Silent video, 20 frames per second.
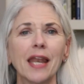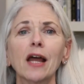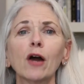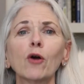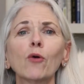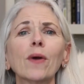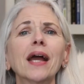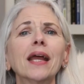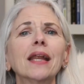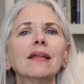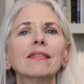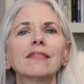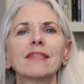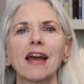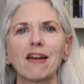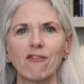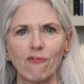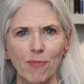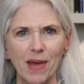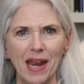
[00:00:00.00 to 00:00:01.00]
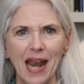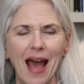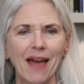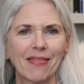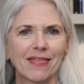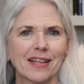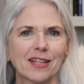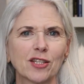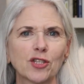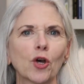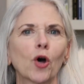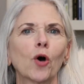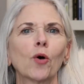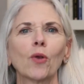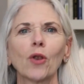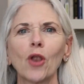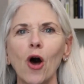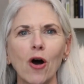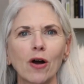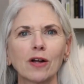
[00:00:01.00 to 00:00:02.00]
Now, granted, they've been at this
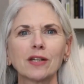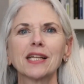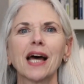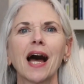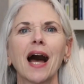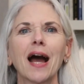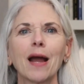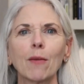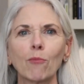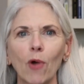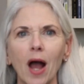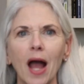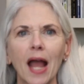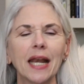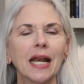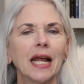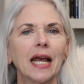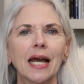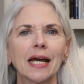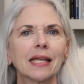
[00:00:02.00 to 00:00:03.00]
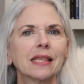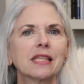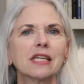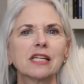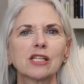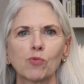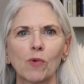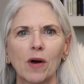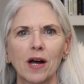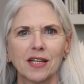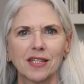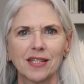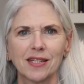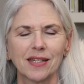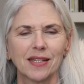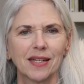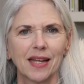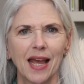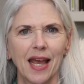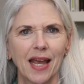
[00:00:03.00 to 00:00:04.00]
a long time, right? This
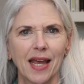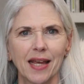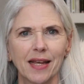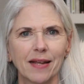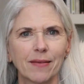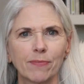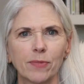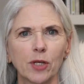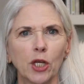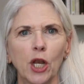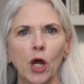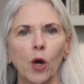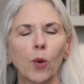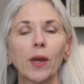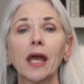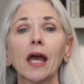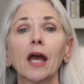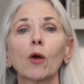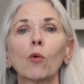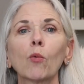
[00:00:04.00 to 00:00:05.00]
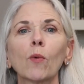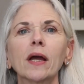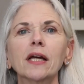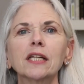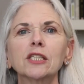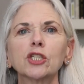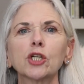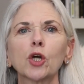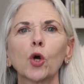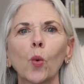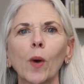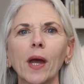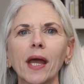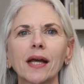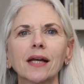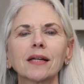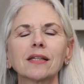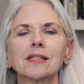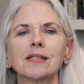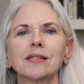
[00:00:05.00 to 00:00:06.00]
wasn't a, you know, get rich
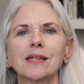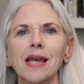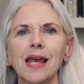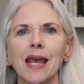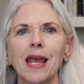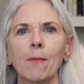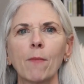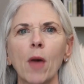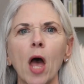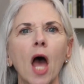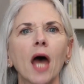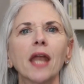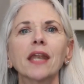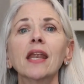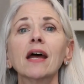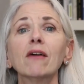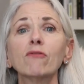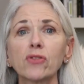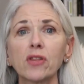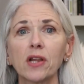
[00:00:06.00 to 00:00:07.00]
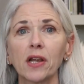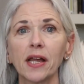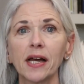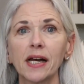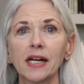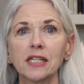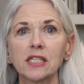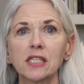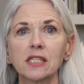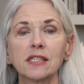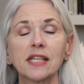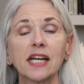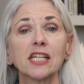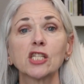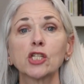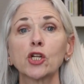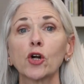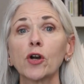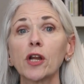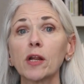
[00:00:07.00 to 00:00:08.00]
quick scheme. Nevertheless,
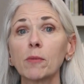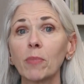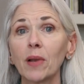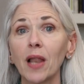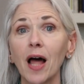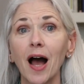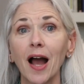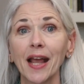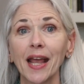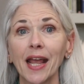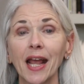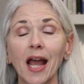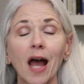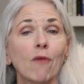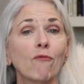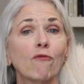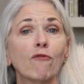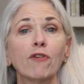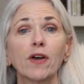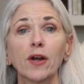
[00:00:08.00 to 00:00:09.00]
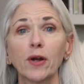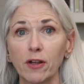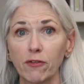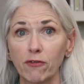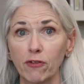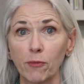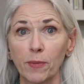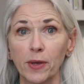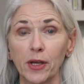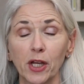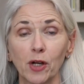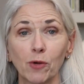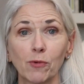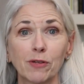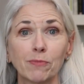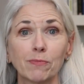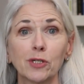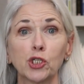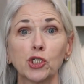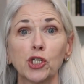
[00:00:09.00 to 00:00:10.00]
they started blogging. I'm very familiar
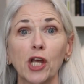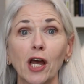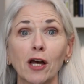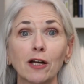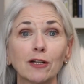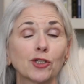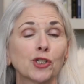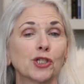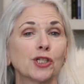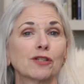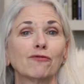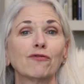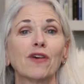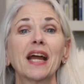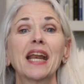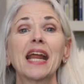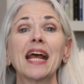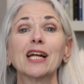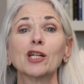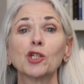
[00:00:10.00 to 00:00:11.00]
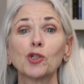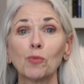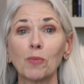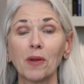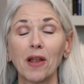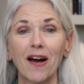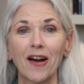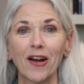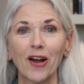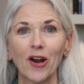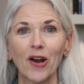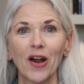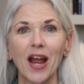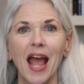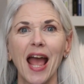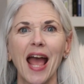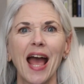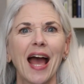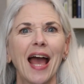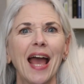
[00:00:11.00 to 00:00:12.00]
with Michelle. She's a financial blogger
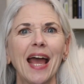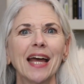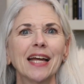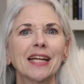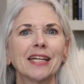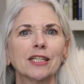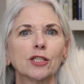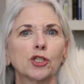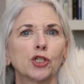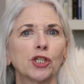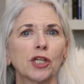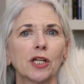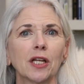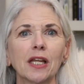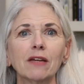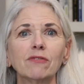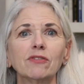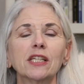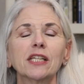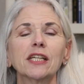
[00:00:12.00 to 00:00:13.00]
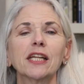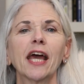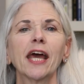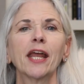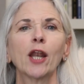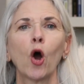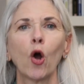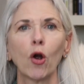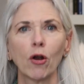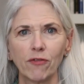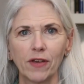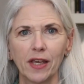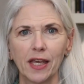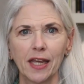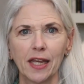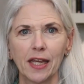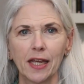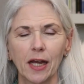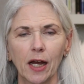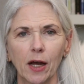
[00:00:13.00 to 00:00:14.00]
and she lived in an
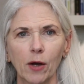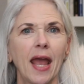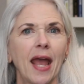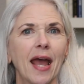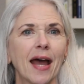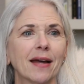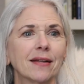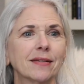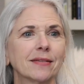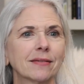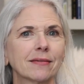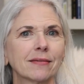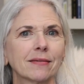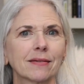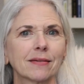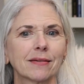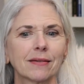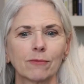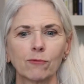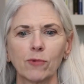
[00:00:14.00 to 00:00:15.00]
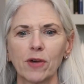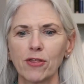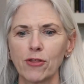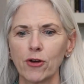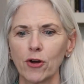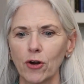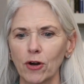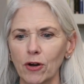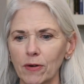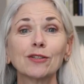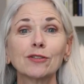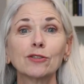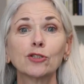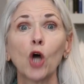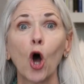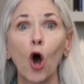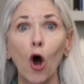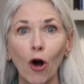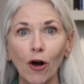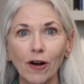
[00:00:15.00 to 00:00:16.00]
RV and with her
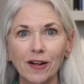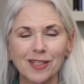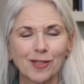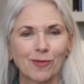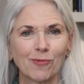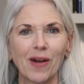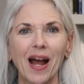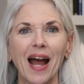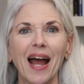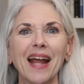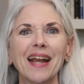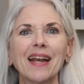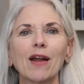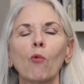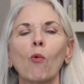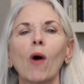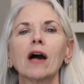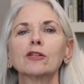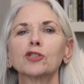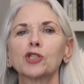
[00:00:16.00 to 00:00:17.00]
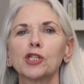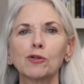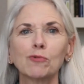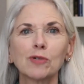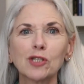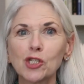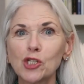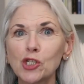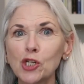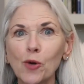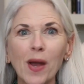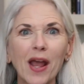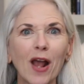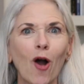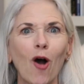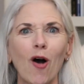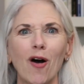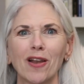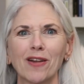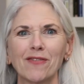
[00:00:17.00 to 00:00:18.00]
dogs, right? While she was
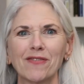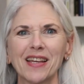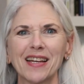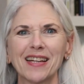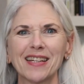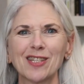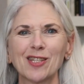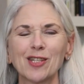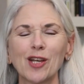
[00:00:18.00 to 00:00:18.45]
doing all of this.